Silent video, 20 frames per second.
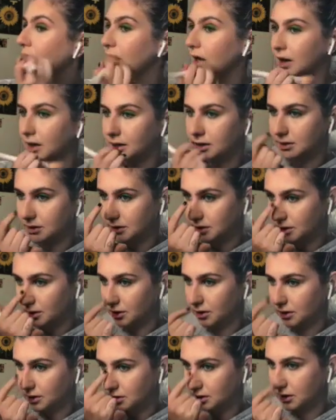And it's
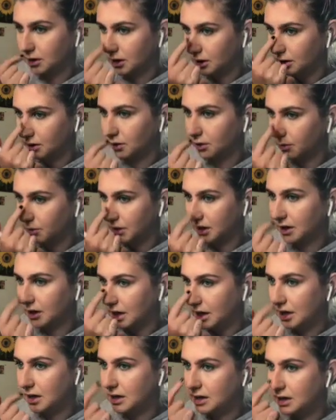starting to get a little bit
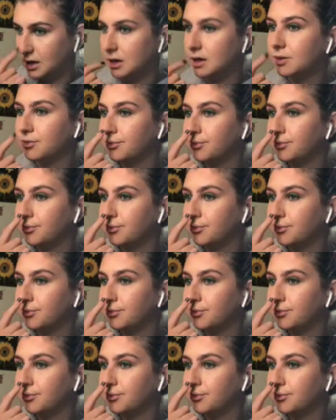cakey